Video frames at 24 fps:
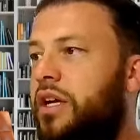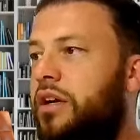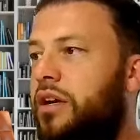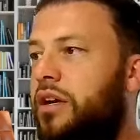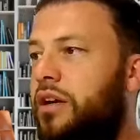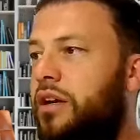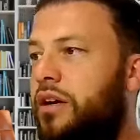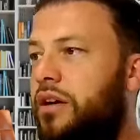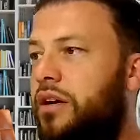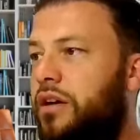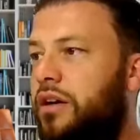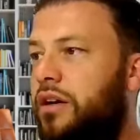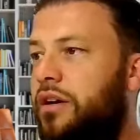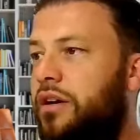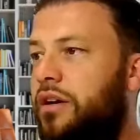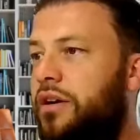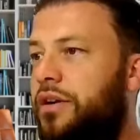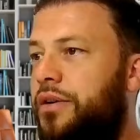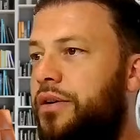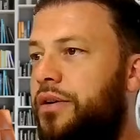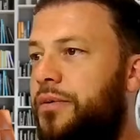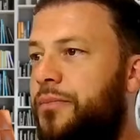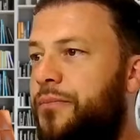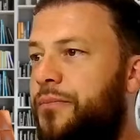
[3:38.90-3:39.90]

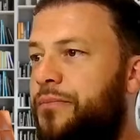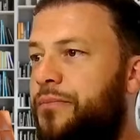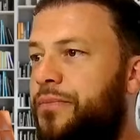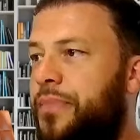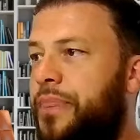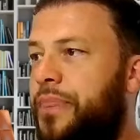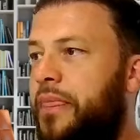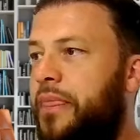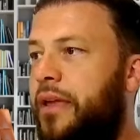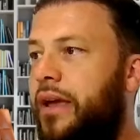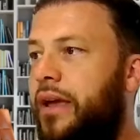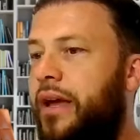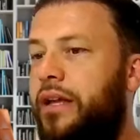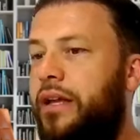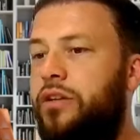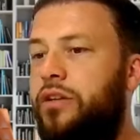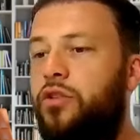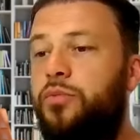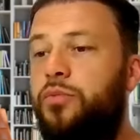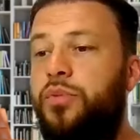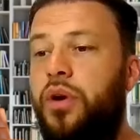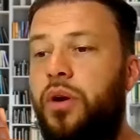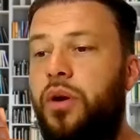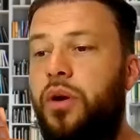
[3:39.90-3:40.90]
Uh, and
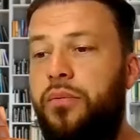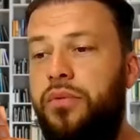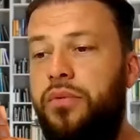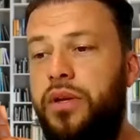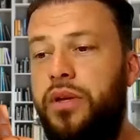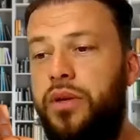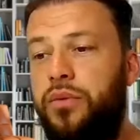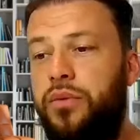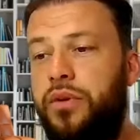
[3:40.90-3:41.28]
you probably